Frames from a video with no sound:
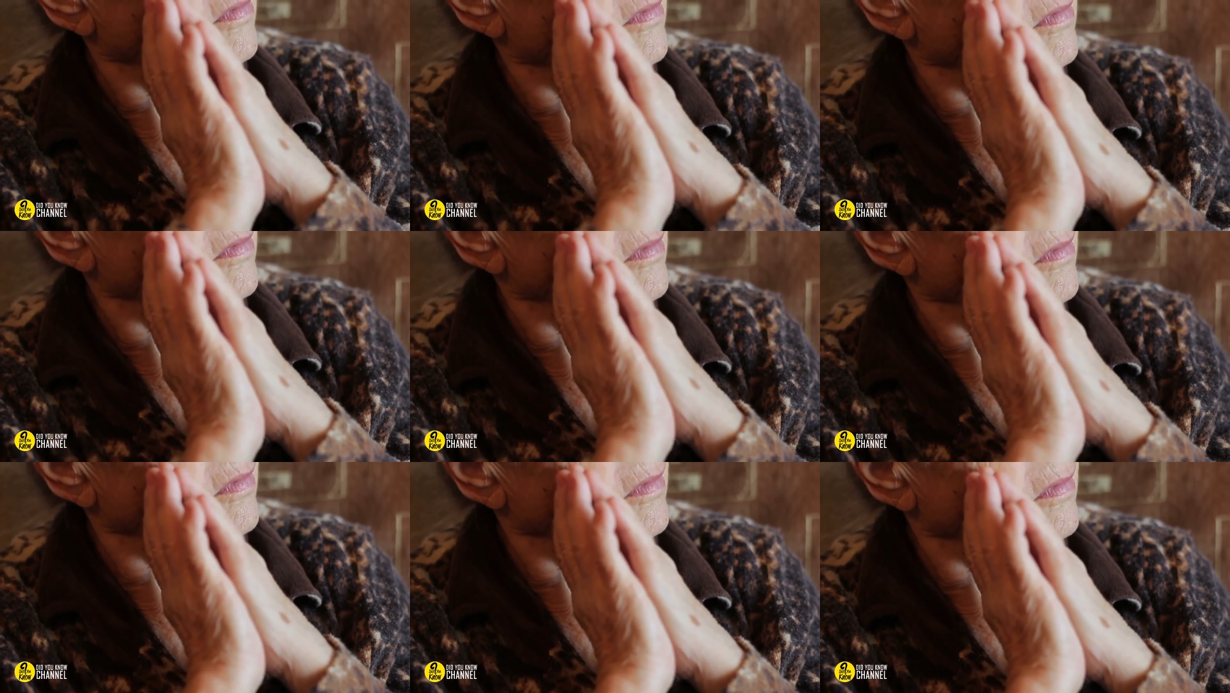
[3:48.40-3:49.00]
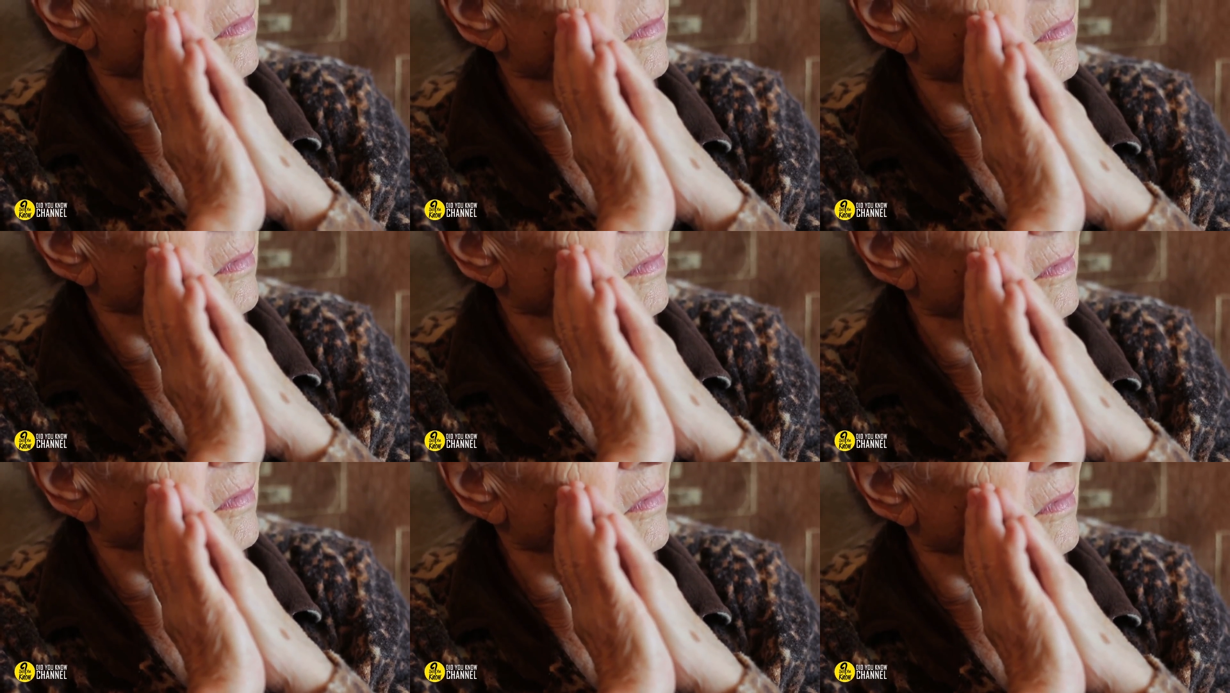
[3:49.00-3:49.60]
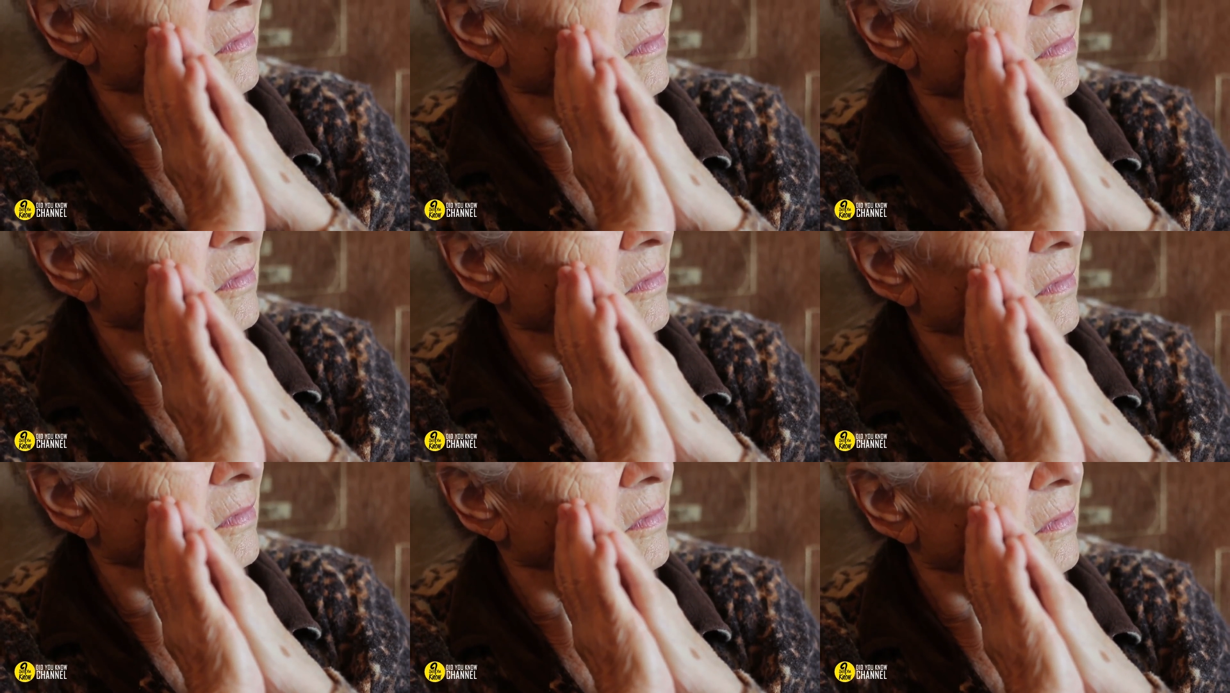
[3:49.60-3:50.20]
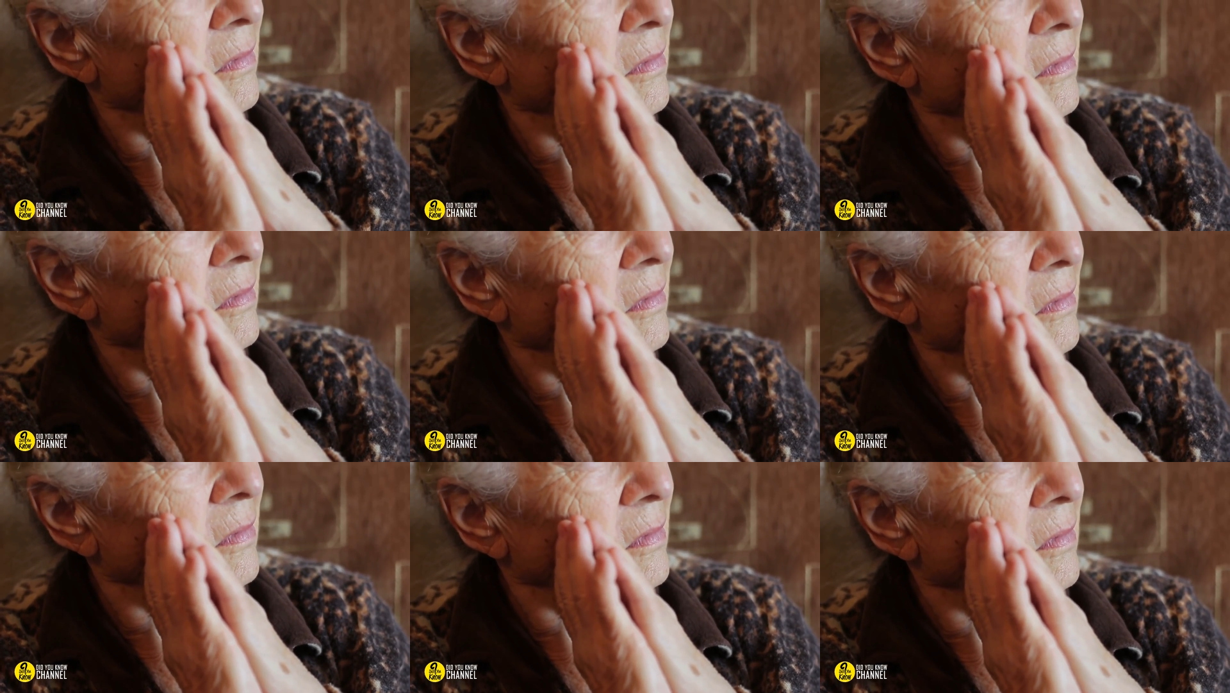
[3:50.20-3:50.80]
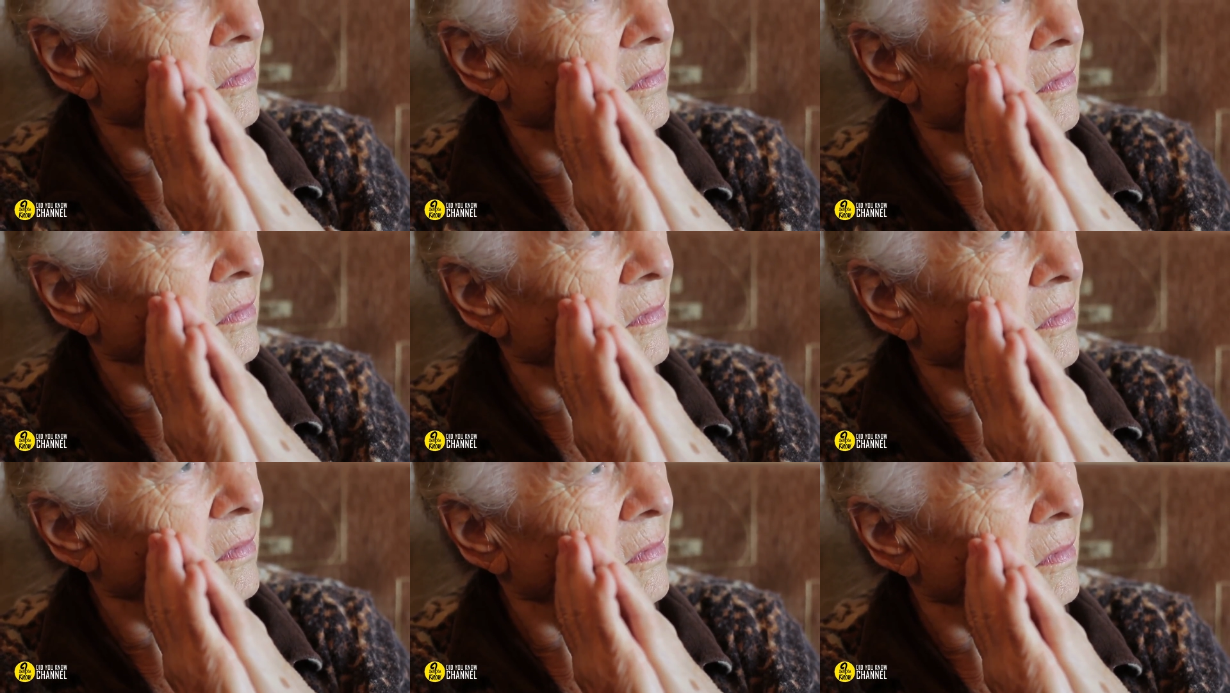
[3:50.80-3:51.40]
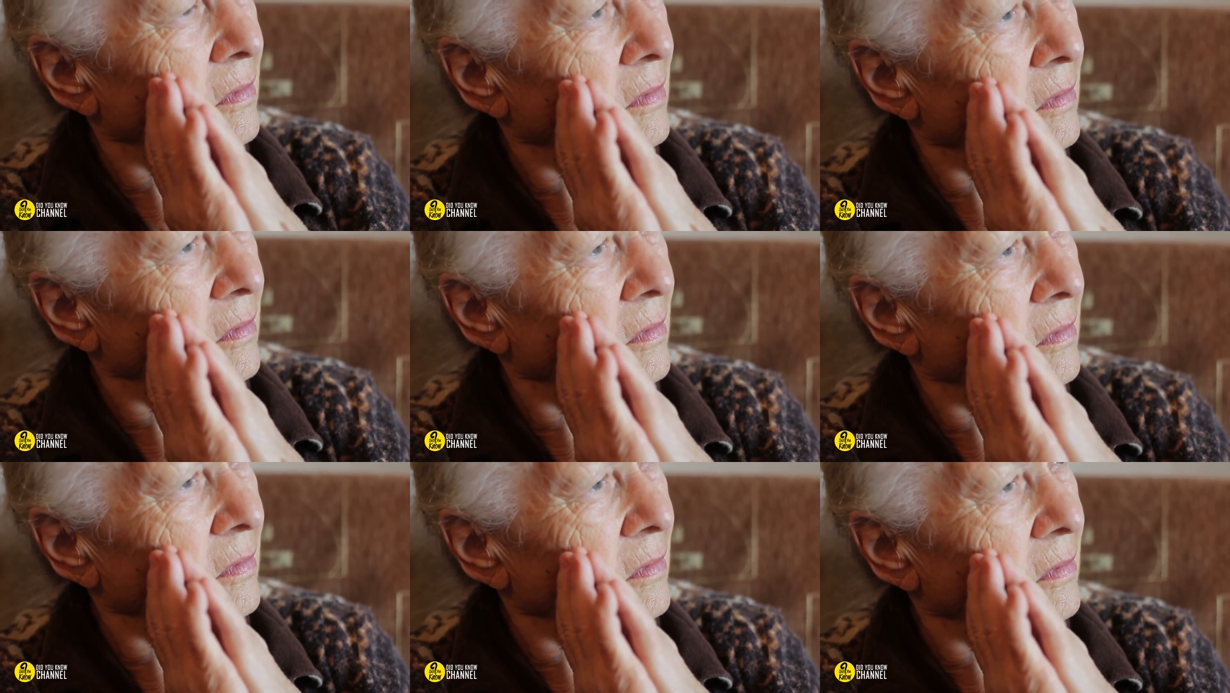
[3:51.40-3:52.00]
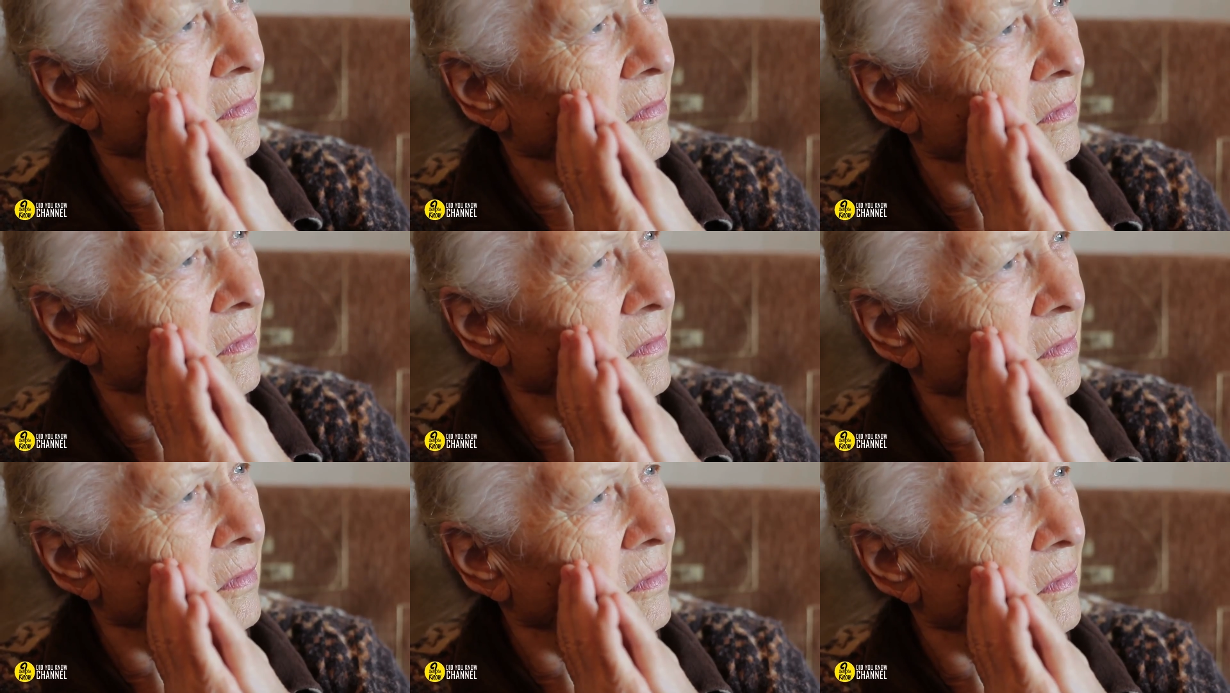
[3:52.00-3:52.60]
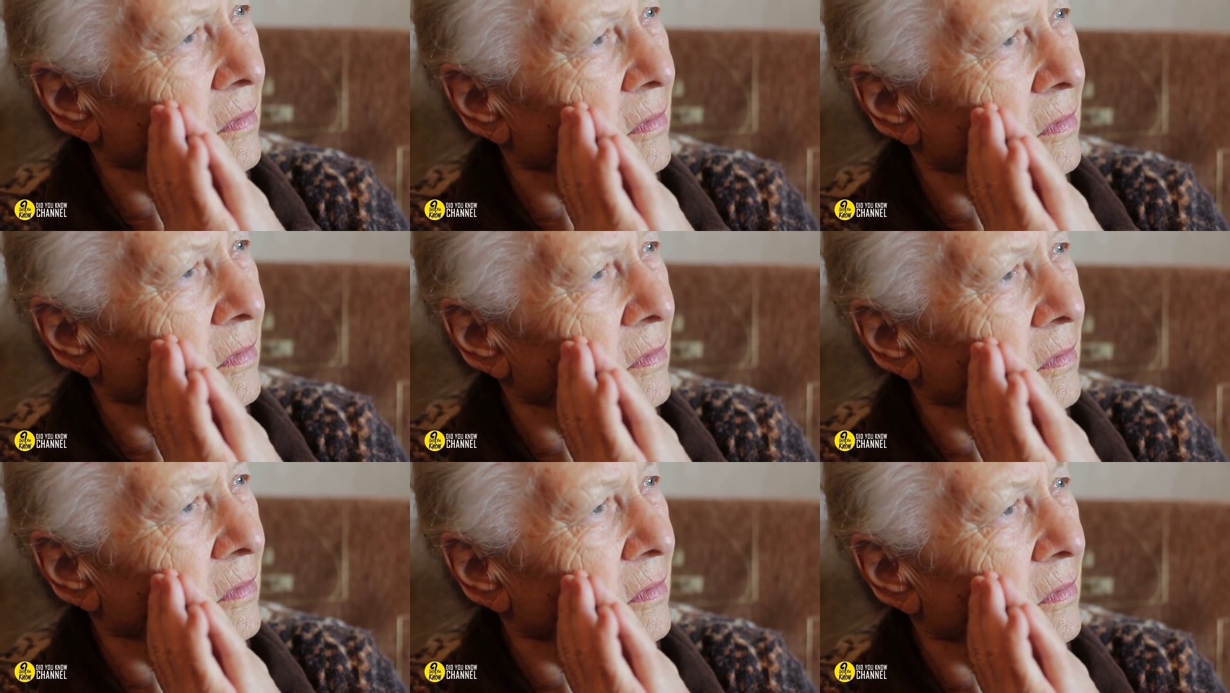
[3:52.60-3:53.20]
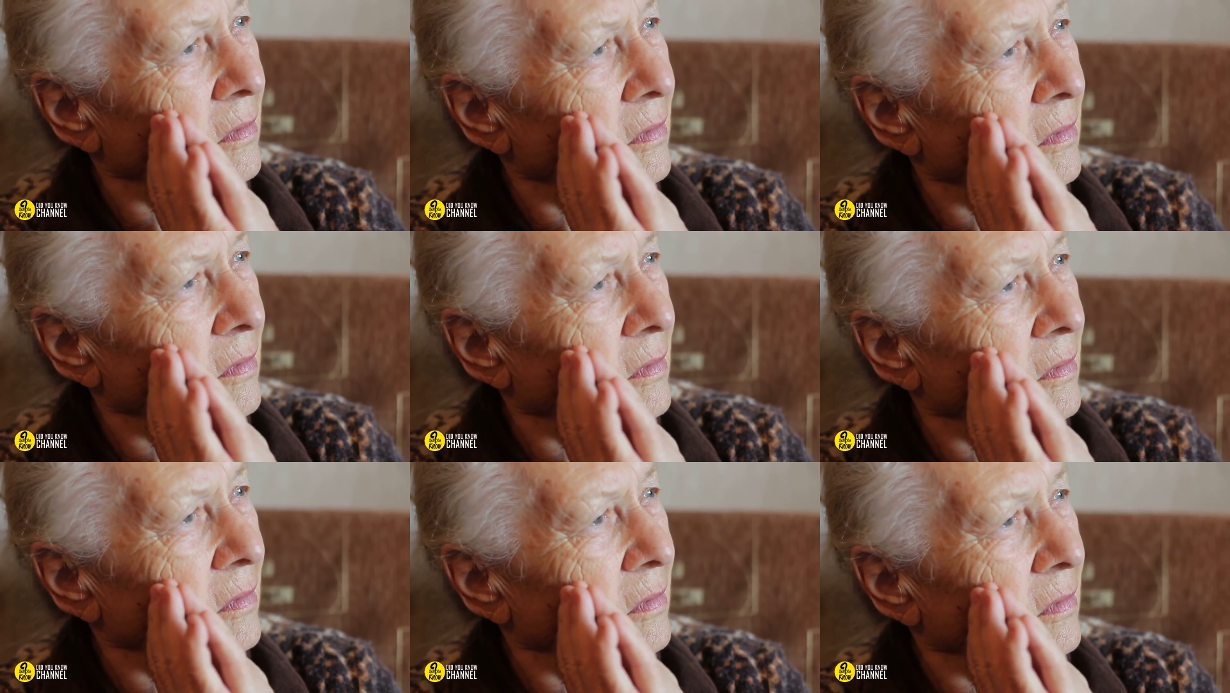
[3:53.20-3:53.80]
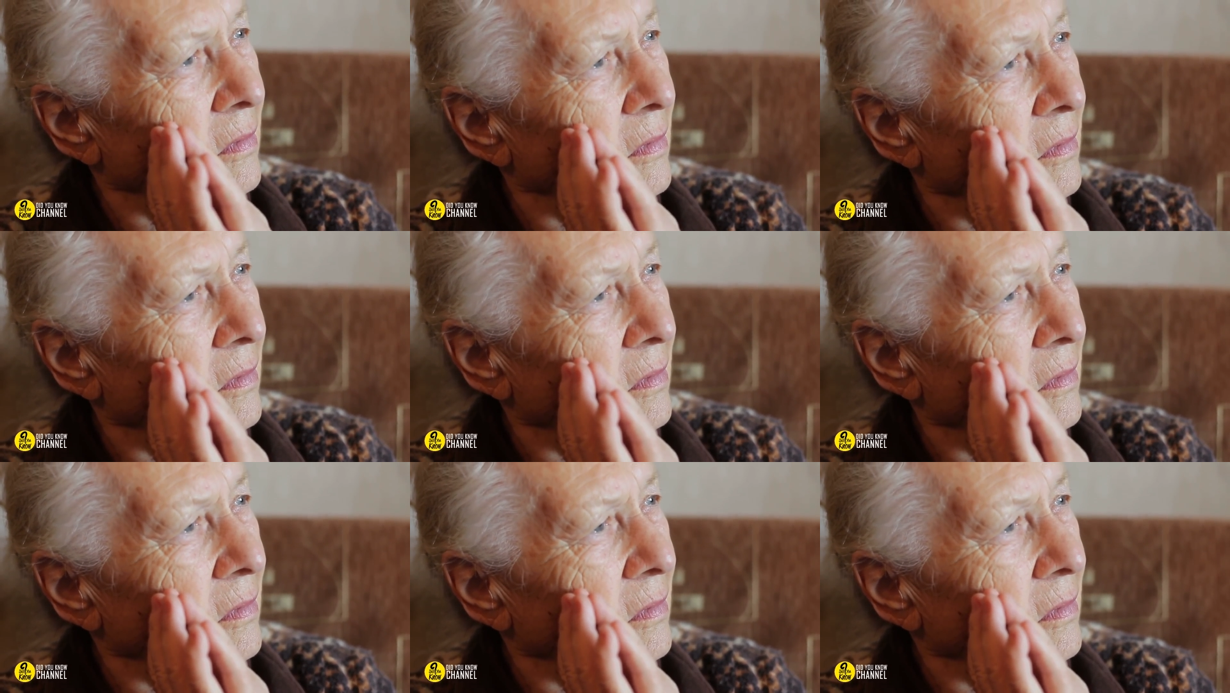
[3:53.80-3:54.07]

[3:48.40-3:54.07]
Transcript: No face is visible, so there are no lips to read.